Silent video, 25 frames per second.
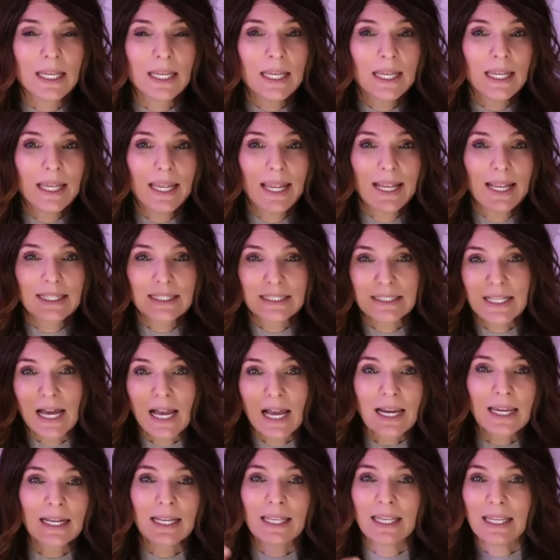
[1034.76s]
it's not
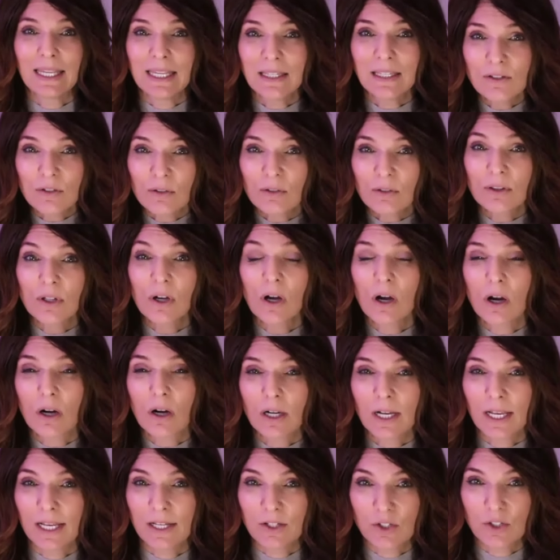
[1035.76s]
going to enter the heart
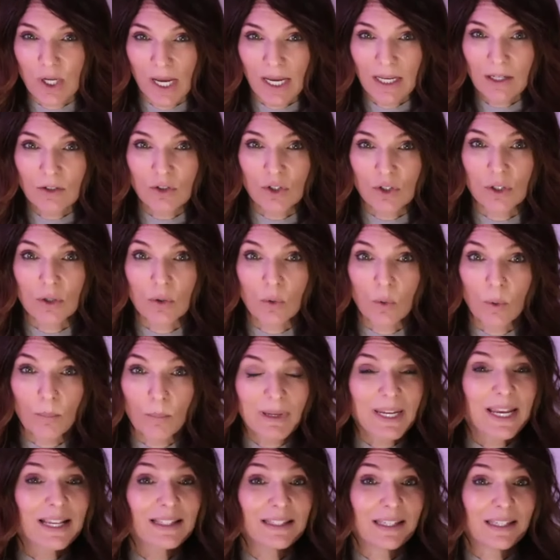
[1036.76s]
and change you
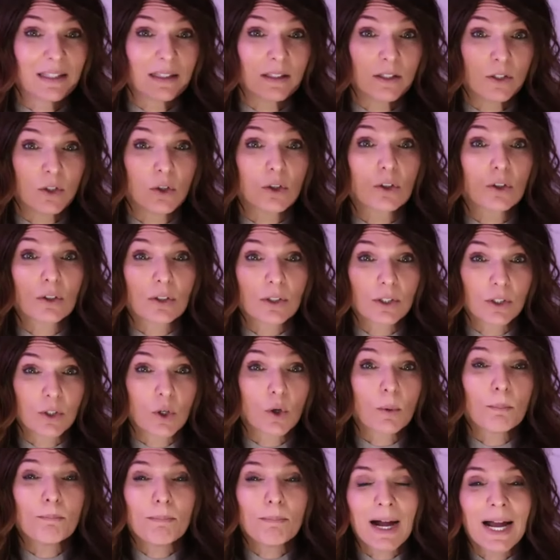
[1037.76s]
because it your your
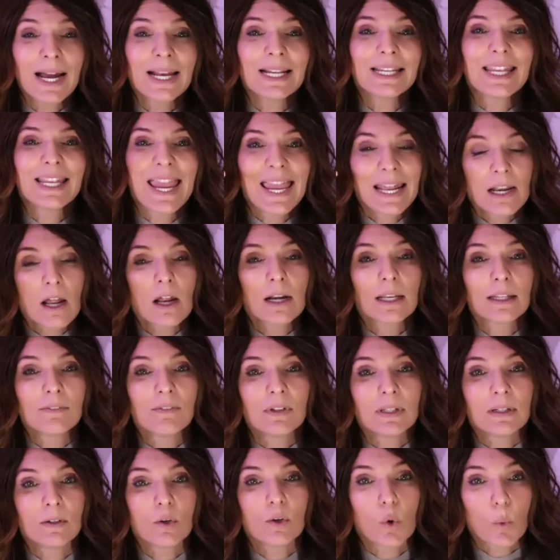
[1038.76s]
mind cannot
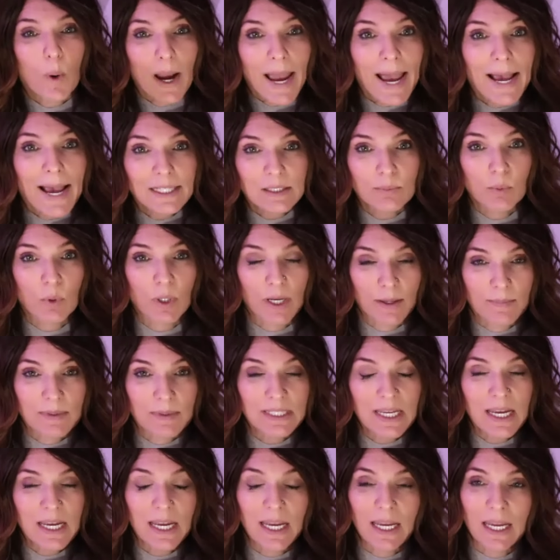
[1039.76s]
even grasp what i'm
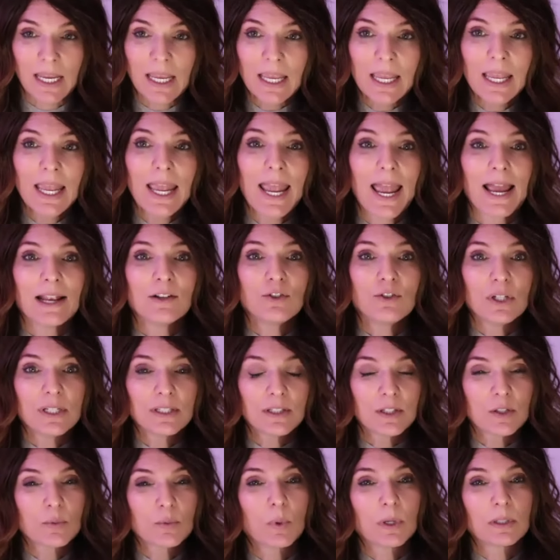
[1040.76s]
saying and
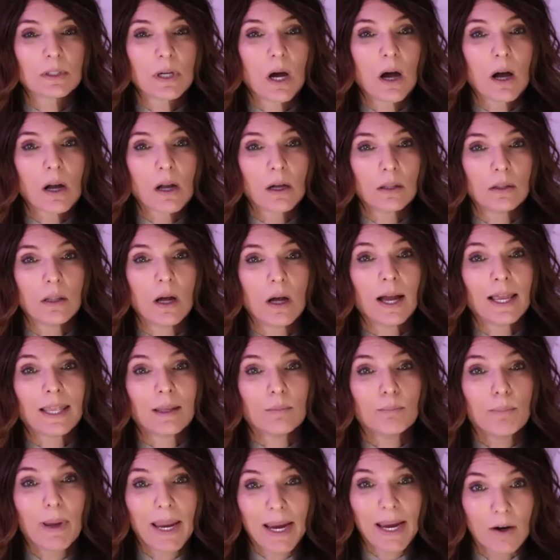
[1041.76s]
jesus would talk a lot in
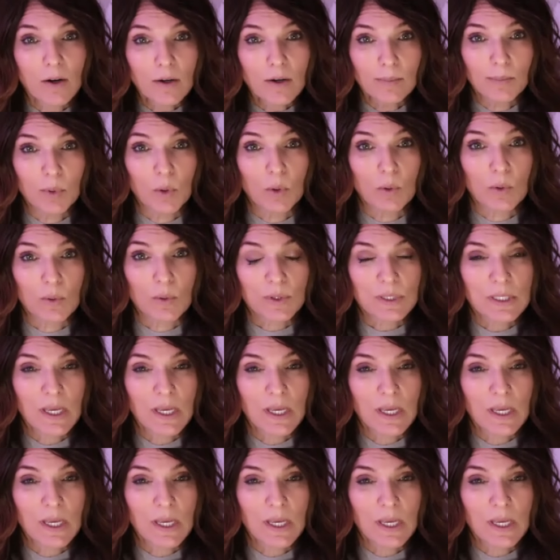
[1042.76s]
parables